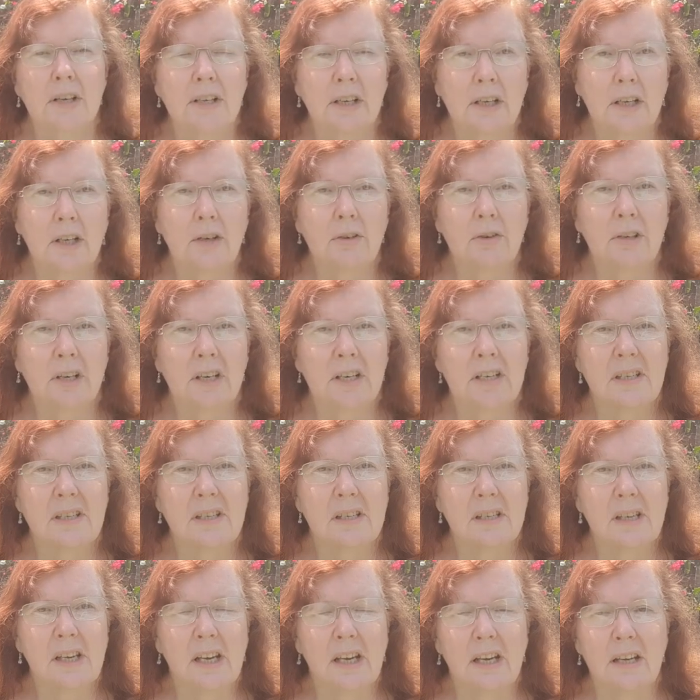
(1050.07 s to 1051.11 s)

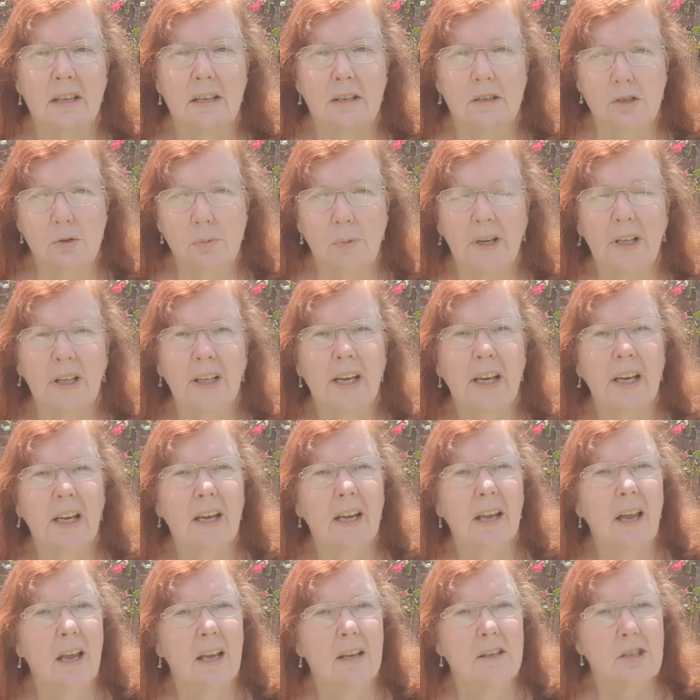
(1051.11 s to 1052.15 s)
decrease in the
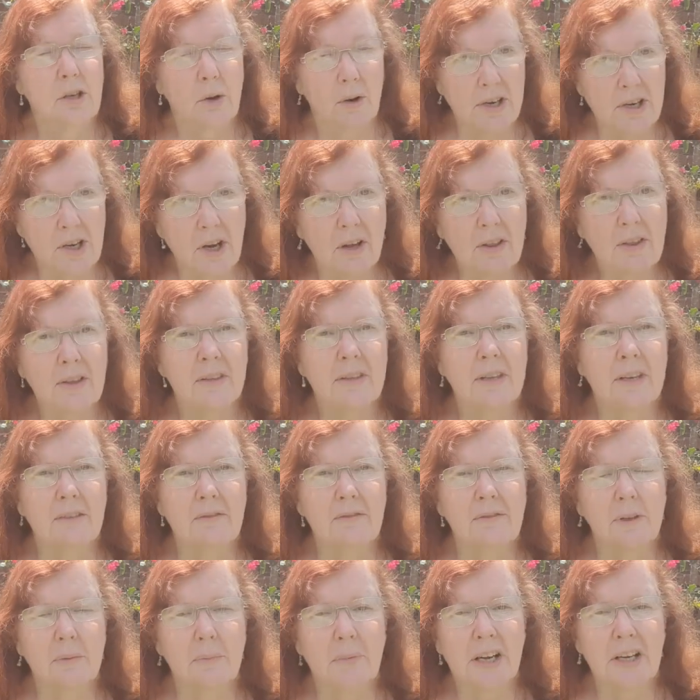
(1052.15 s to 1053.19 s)
swelling so I know that the
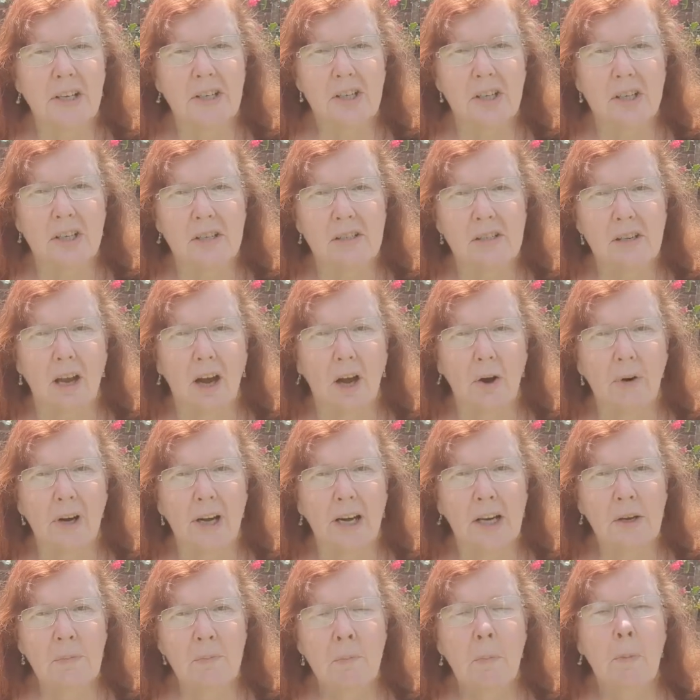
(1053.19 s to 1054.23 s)
inflammation is
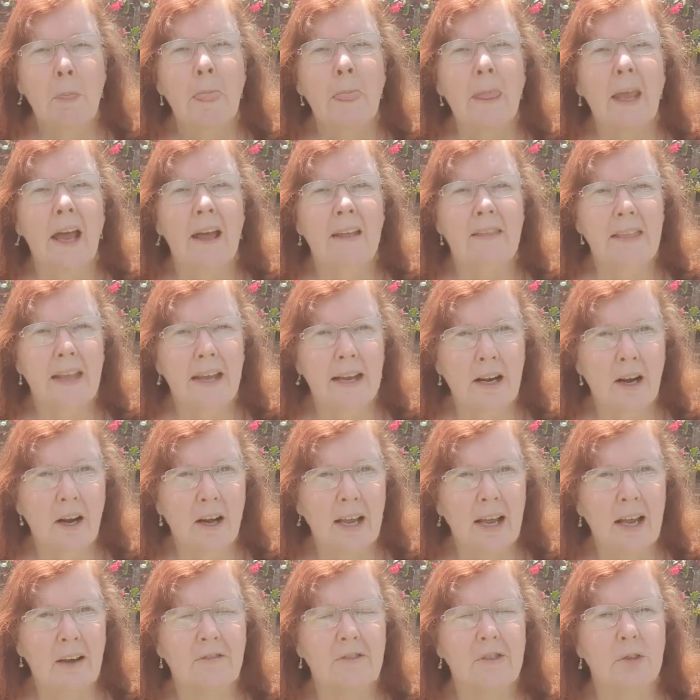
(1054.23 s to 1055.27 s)
going, and then I
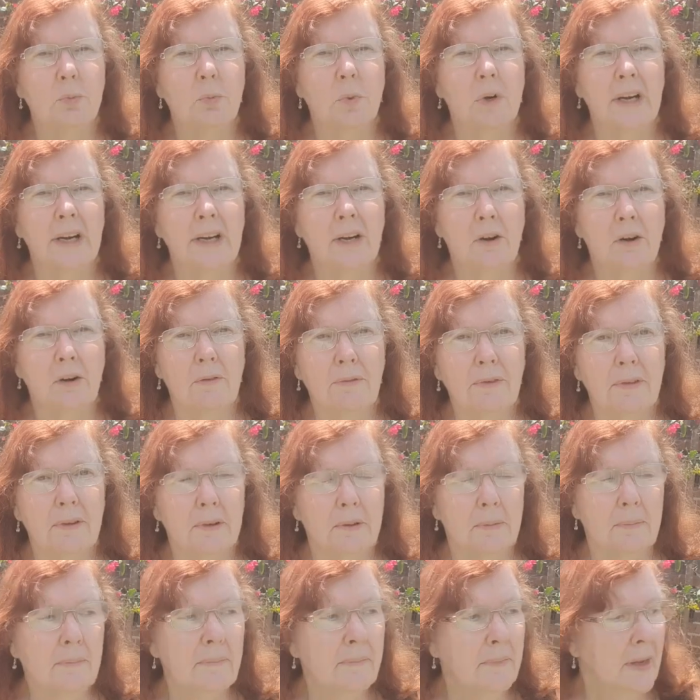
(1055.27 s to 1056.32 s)
have to wean off
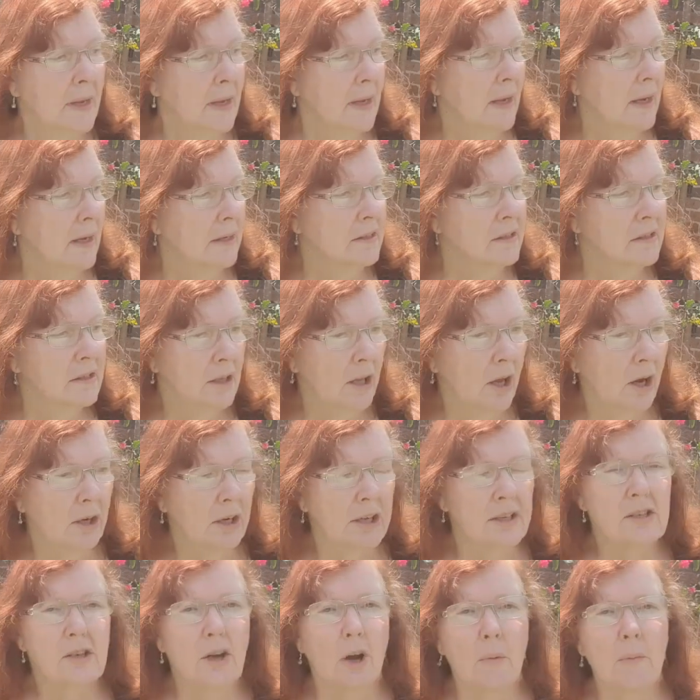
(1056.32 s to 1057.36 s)
them
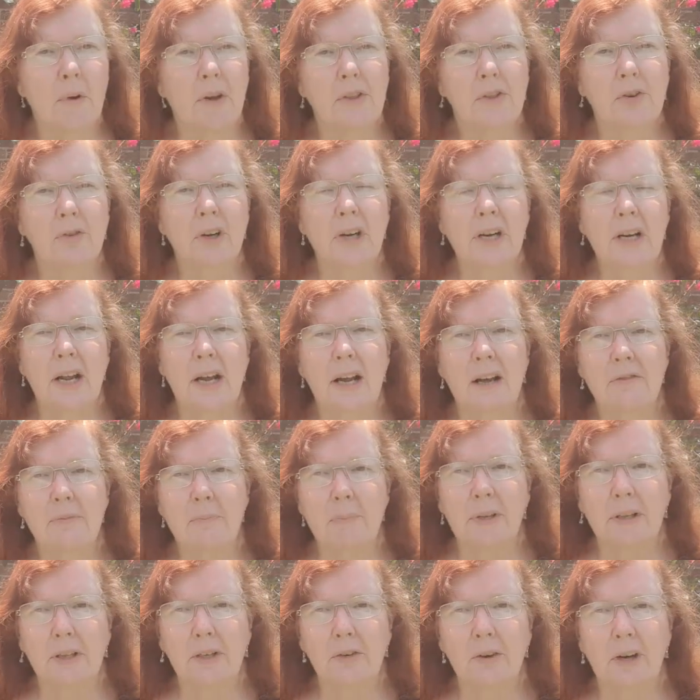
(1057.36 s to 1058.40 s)
slowly. So I'm on 3.5
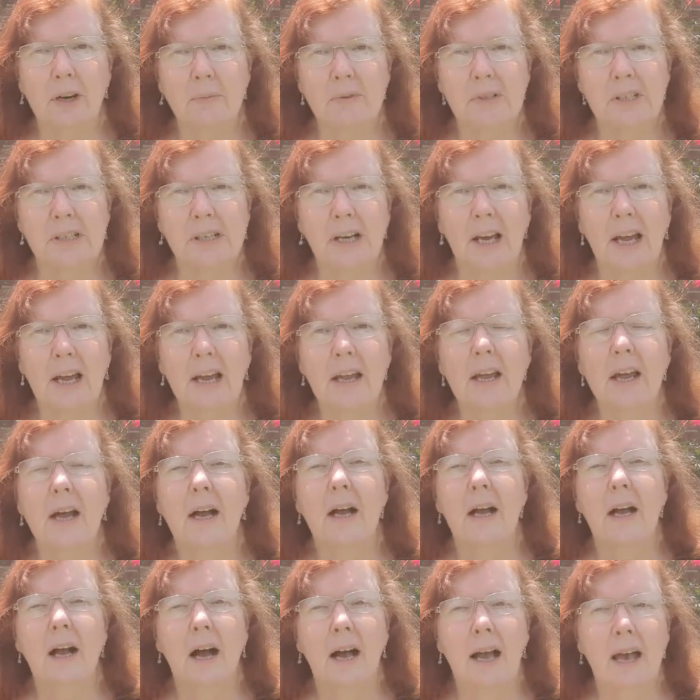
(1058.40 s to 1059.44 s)
milligrams a day.
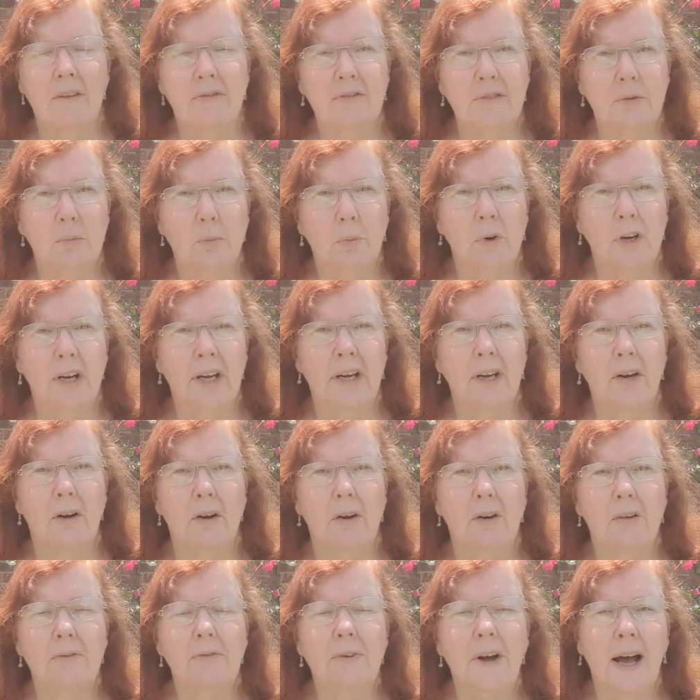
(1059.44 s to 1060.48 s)
I have to wean
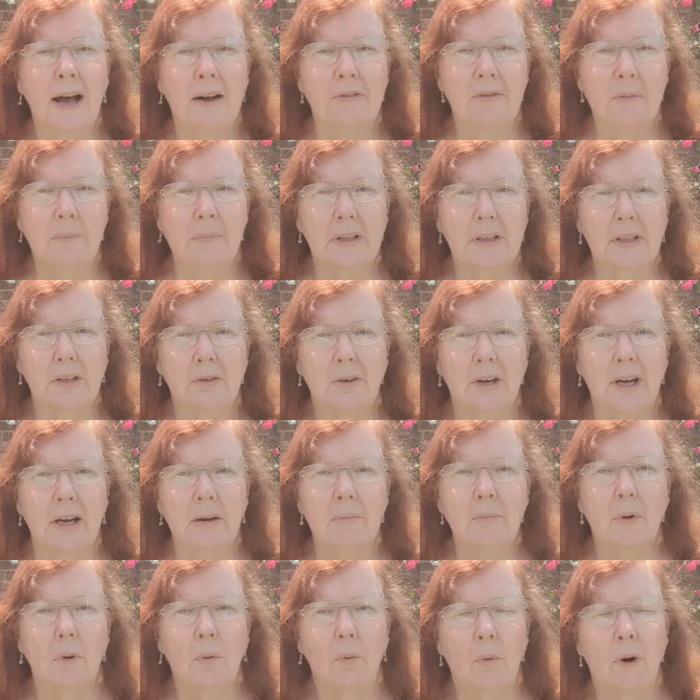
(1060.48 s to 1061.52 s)
off 0.5
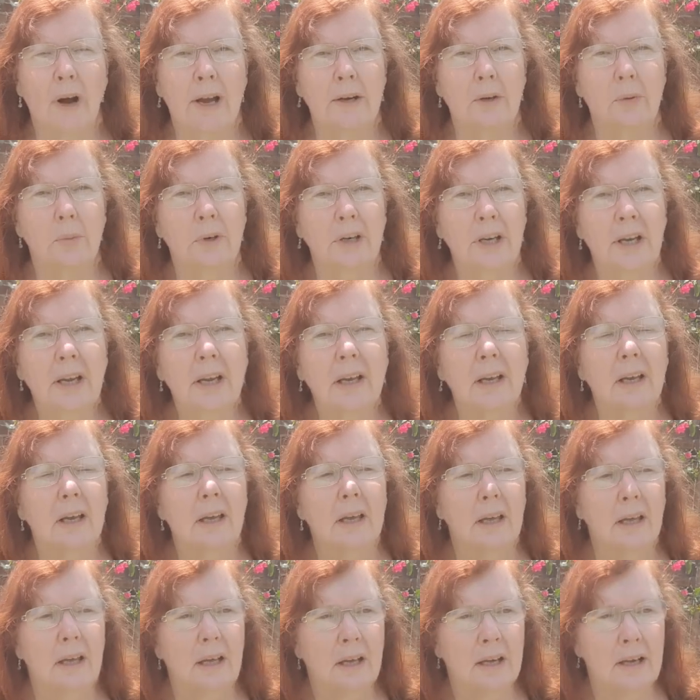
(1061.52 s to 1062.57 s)
milligram, wait a week,
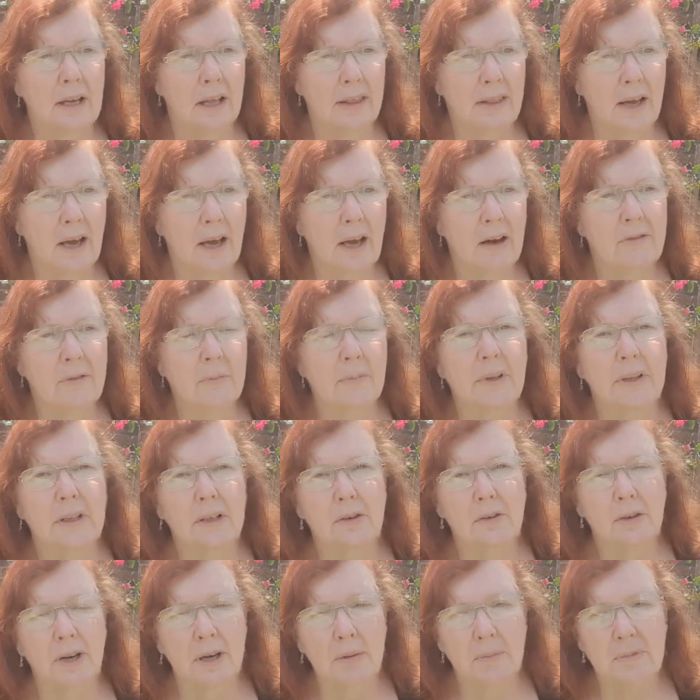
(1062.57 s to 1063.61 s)
another 0.5
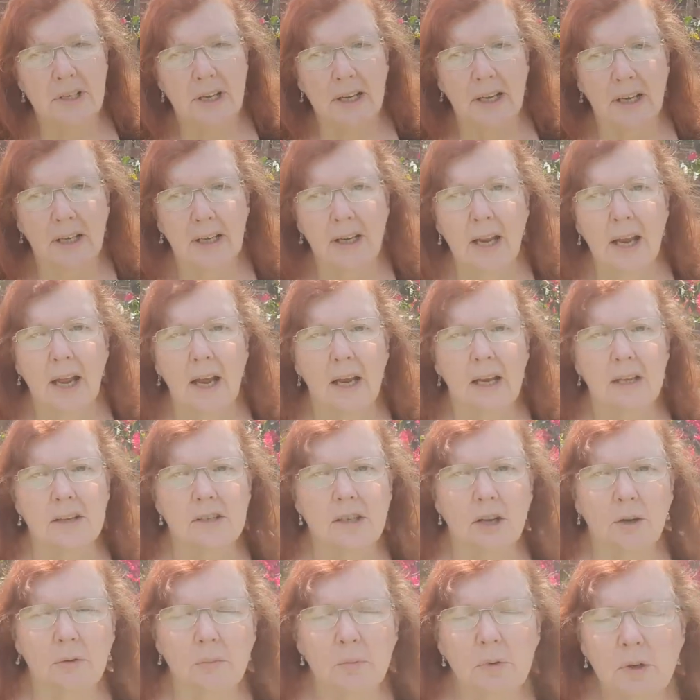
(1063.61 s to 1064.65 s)
milligram down.
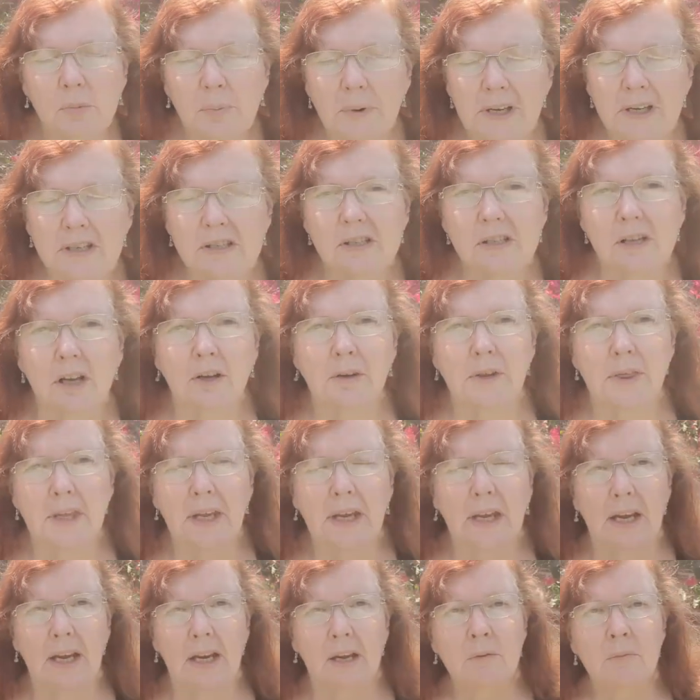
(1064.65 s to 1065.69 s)
So it will be a slow
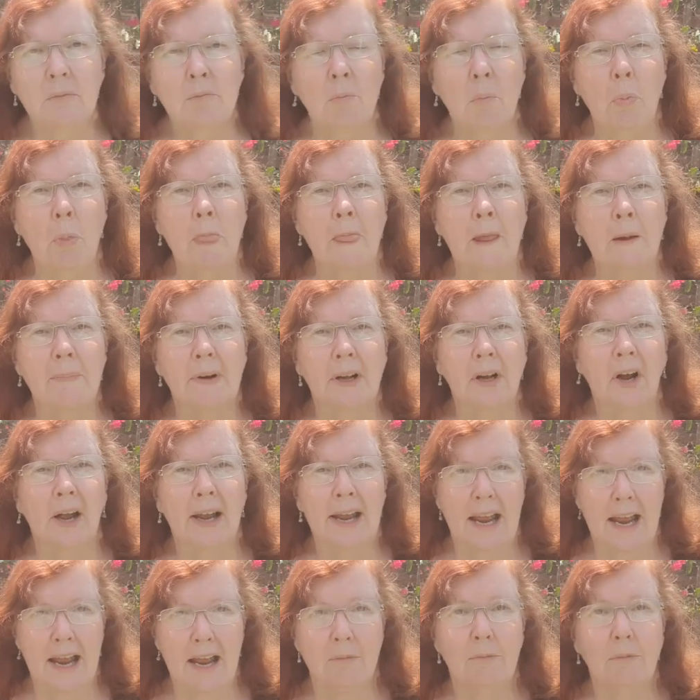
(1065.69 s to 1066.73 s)
thing, but I
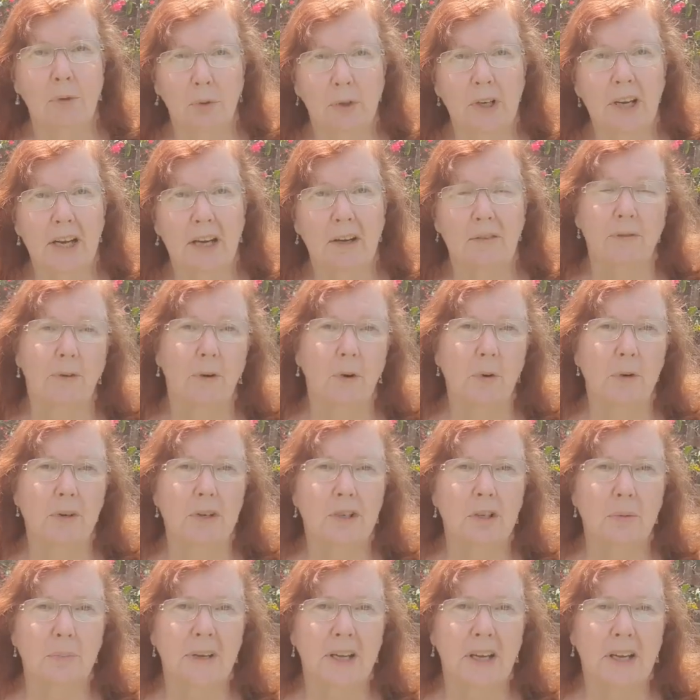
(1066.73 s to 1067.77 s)
am looking
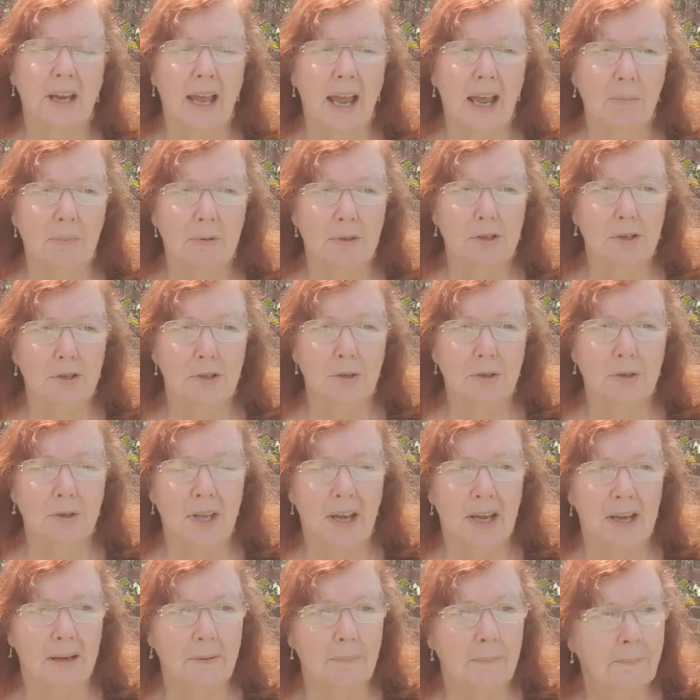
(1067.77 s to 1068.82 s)
forward to being able to do
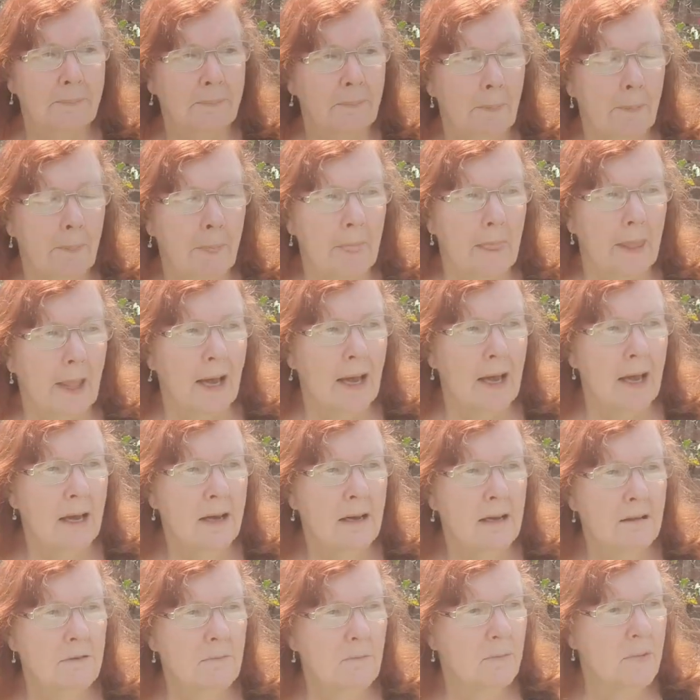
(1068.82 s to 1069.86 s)
that.
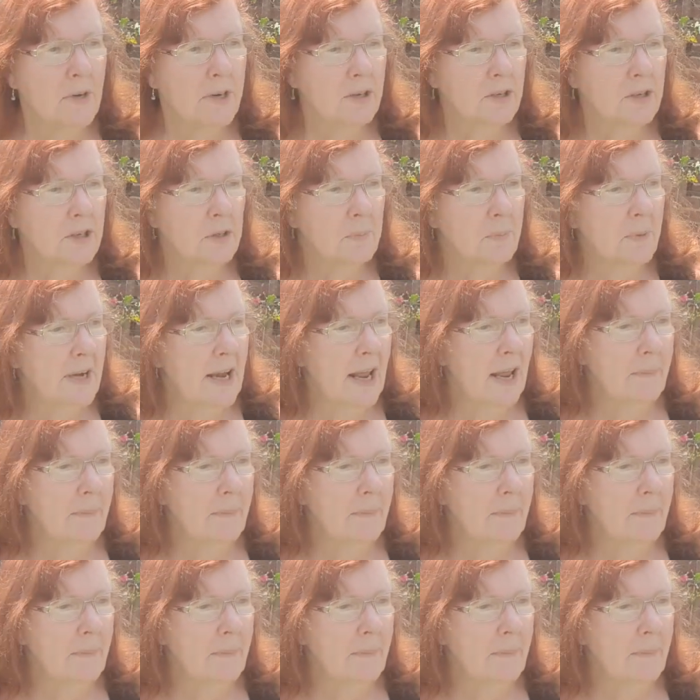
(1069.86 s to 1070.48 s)
What else has been